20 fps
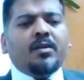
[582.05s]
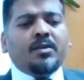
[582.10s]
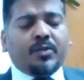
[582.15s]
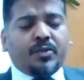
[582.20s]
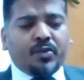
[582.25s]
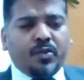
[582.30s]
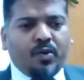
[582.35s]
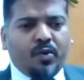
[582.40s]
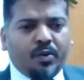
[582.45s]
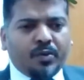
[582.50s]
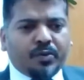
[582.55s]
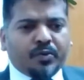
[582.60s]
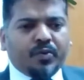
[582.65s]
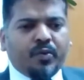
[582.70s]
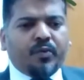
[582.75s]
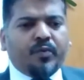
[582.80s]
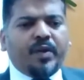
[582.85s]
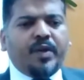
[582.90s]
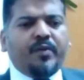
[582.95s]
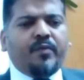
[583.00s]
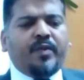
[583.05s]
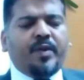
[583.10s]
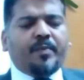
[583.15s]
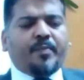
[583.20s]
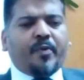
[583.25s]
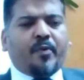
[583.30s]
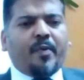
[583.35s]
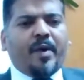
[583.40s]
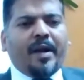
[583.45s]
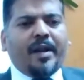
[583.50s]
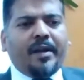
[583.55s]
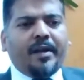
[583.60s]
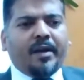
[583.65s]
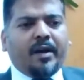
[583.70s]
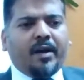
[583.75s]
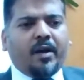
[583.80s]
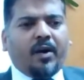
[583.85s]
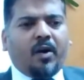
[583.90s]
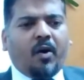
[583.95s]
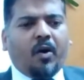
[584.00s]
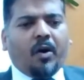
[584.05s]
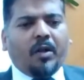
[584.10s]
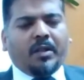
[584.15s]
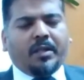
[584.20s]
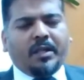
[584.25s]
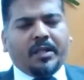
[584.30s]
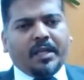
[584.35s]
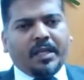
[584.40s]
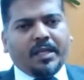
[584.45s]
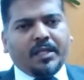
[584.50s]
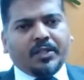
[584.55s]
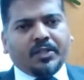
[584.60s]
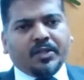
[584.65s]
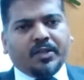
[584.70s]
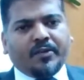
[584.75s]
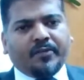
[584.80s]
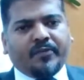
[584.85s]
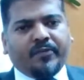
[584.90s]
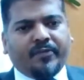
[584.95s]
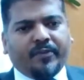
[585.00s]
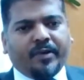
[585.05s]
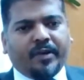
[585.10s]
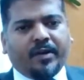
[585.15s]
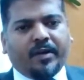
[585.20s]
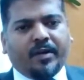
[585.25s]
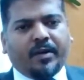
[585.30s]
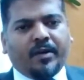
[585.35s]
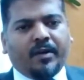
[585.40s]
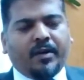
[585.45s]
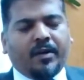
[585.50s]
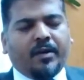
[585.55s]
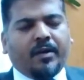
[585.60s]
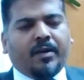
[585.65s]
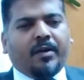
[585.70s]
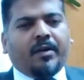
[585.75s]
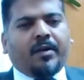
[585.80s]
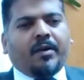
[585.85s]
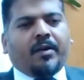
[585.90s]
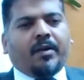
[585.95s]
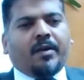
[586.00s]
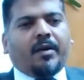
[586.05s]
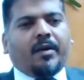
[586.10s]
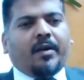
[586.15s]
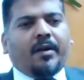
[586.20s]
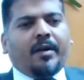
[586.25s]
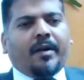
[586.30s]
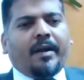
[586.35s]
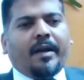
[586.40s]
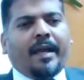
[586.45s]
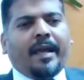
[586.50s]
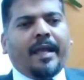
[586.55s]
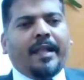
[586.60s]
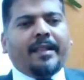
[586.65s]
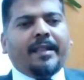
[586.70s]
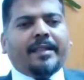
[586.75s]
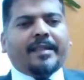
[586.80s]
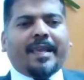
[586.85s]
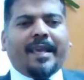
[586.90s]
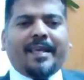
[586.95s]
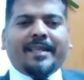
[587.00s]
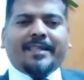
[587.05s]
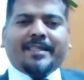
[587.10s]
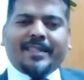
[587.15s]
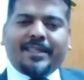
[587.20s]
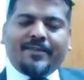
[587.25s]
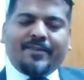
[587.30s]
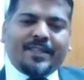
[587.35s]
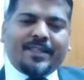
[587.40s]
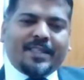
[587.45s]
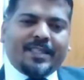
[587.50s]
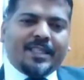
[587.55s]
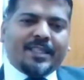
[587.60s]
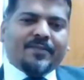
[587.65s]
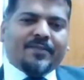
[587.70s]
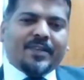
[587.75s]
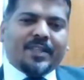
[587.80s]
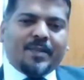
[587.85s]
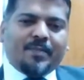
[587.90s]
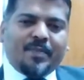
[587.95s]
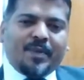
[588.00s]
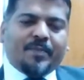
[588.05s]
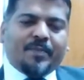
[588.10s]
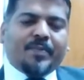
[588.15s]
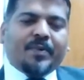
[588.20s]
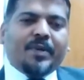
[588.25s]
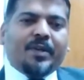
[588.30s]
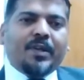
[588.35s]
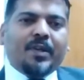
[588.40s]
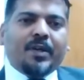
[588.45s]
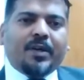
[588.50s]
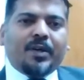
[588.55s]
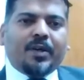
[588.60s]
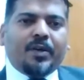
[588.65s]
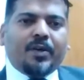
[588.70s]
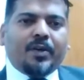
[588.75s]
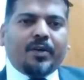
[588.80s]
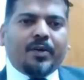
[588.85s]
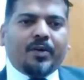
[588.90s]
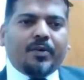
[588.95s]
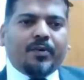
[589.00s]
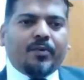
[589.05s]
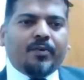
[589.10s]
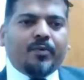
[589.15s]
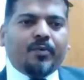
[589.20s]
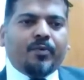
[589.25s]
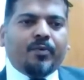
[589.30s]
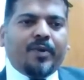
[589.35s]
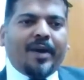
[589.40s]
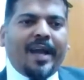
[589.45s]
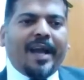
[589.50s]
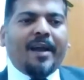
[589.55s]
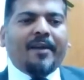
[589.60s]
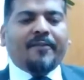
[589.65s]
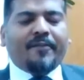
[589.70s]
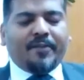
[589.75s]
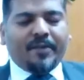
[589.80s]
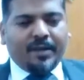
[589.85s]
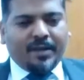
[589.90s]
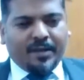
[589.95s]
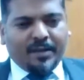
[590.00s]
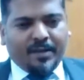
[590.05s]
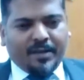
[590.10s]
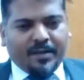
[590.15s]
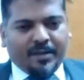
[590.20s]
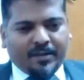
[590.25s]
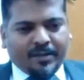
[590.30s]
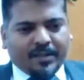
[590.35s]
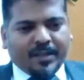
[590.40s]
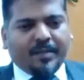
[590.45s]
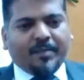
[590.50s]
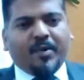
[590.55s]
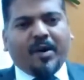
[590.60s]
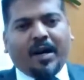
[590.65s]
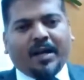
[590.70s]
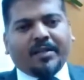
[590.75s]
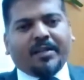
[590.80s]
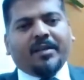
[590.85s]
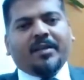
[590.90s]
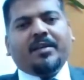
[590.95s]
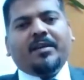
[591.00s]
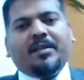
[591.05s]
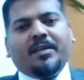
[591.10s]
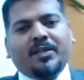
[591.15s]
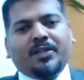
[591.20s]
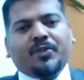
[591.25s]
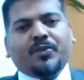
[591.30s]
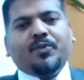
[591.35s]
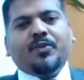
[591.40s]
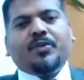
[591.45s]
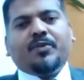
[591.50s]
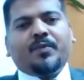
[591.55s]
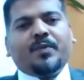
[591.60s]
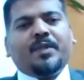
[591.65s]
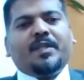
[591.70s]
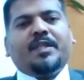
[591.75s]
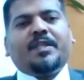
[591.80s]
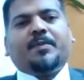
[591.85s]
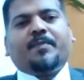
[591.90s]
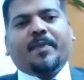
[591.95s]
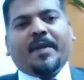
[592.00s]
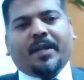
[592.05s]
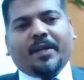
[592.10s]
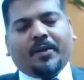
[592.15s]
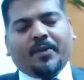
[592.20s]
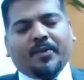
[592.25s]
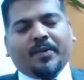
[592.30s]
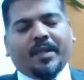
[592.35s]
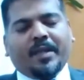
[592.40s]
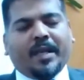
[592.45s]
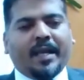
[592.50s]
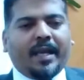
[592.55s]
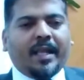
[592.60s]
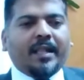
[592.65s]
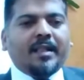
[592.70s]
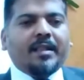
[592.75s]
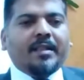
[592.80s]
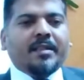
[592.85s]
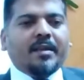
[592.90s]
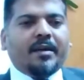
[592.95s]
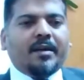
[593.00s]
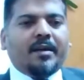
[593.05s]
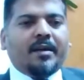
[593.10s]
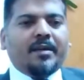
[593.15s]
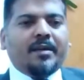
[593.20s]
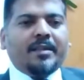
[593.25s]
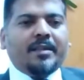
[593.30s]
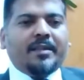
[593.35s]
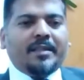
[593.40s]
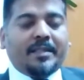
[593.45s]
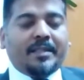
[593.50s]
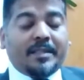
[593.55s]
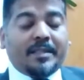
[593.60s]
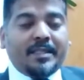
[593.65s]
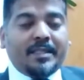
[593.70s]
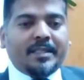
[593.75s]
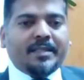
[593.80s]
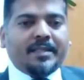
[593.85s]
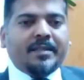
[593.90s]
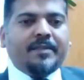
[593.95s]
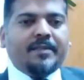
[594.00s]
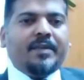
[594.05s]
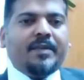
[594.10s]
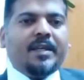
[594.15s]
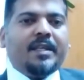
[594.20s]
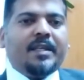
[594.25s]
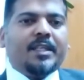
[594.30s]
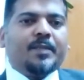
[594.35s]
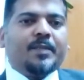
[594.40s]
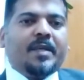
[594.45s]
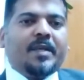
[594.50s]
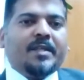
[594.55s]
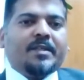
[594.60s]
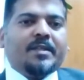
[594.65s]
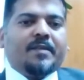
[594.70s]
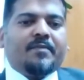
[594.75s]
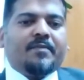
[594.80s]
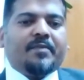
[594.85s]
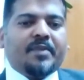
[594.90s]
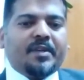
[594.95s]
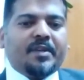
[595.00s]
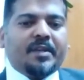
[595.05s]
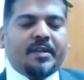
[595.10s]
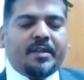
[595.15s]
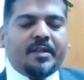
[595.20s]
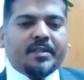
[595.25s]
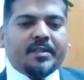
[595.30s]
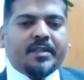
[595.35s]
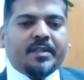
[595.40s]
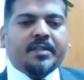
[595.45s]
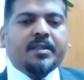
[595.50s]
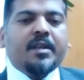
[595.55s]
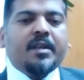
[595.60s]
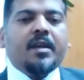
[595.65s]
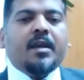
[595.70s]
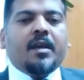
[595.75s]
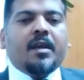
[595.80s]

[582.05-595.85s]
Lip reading: So we provide all the range of healthcare services for the people who have some other issues with respect to their health, the disease. We are in a space of treating disease.